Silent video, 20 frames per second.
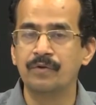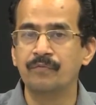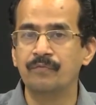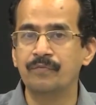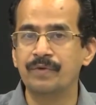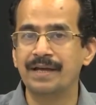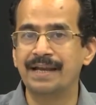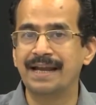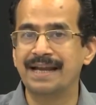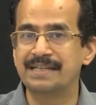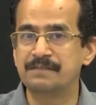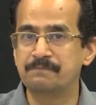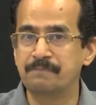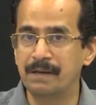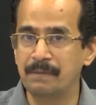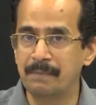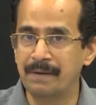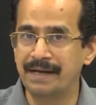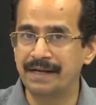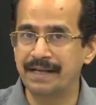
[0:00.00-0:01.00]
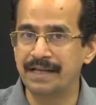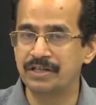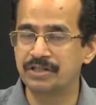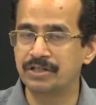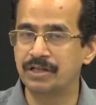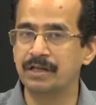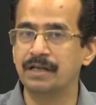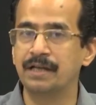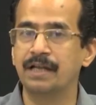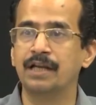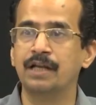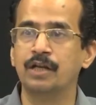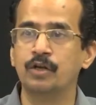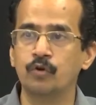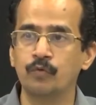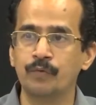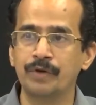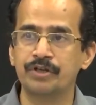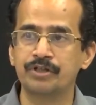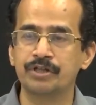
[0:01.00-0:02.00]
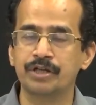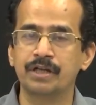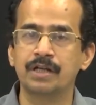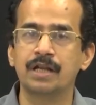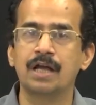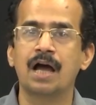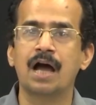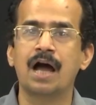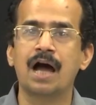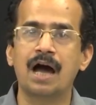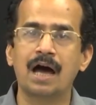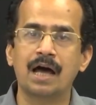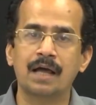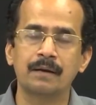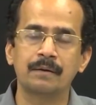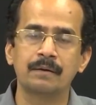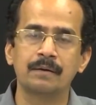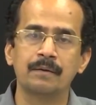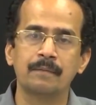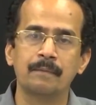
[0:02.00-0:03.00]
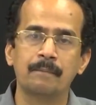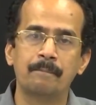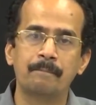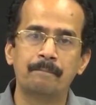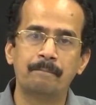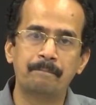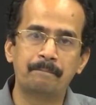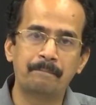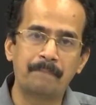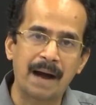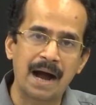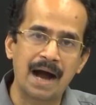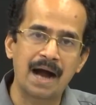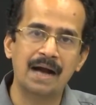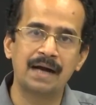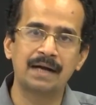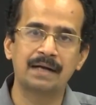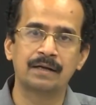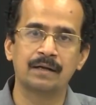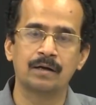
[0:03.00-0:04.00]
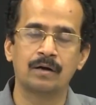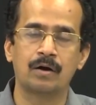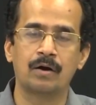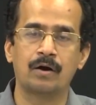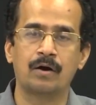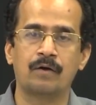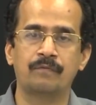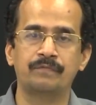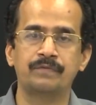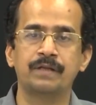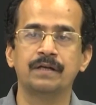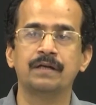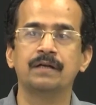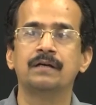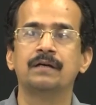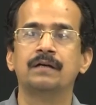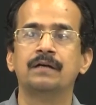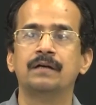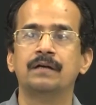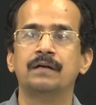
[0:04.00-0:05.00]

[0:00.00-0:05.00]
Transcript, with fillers: where experimentation and innovation are part of the